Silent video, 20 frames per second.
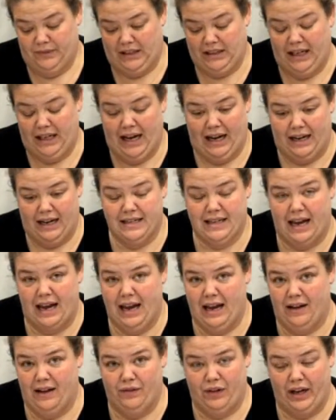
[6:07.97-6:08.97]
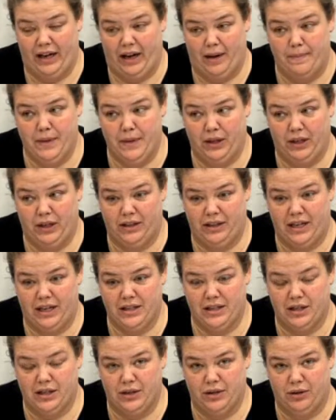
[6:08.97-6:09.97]
yeah, because I have like a million
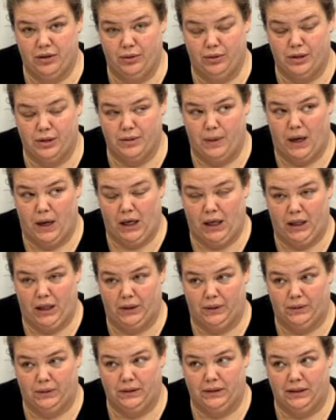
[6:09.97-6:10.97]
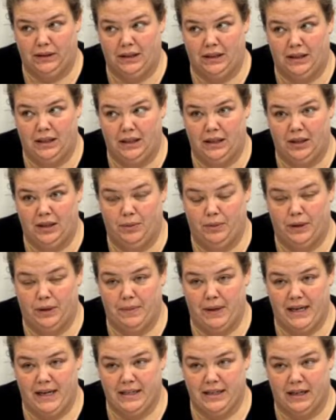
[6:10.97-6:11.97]
things to do tomorrow
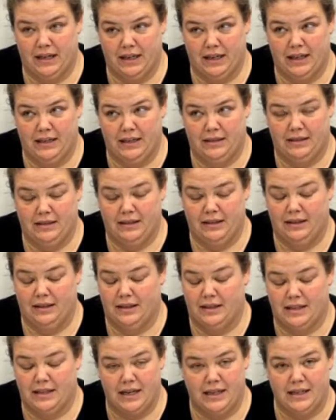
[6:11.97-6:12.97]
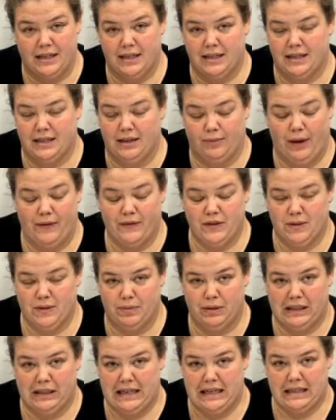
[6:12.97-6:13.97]
with my son in the dentist, and we have
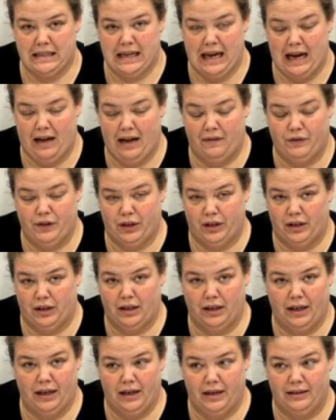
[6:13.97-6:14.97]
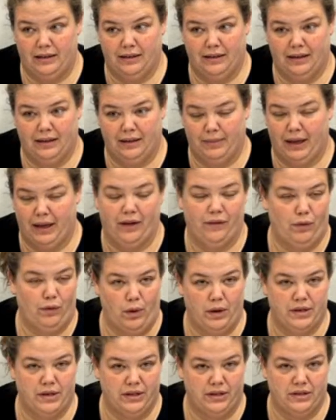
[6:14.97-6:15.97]
some plans after. And I'm like, of
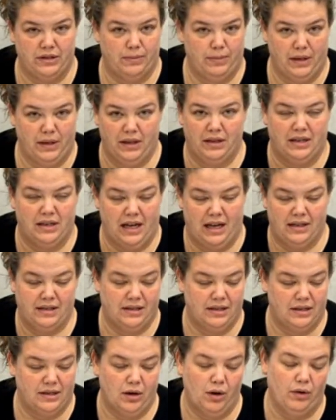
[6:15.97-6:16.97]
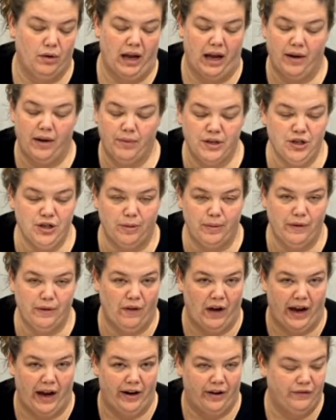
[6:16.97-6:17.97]
course, this will be the day it's a snow day, which will be
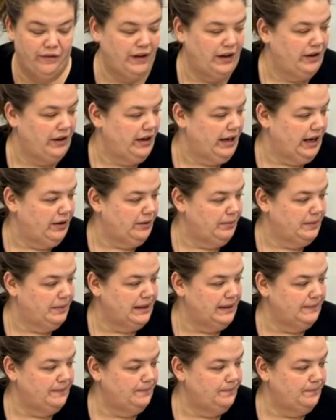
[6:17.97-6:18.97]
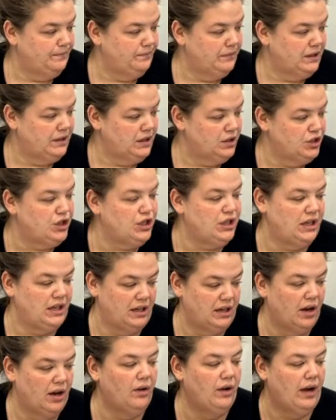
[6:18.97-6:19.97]
fine. I'll figure it out. But
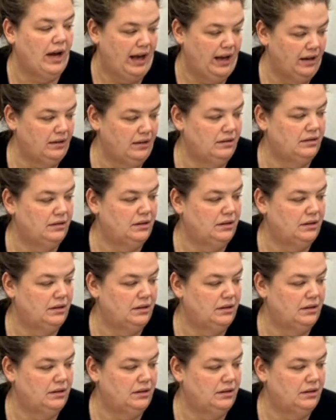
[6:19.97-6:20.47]
Jean, okay.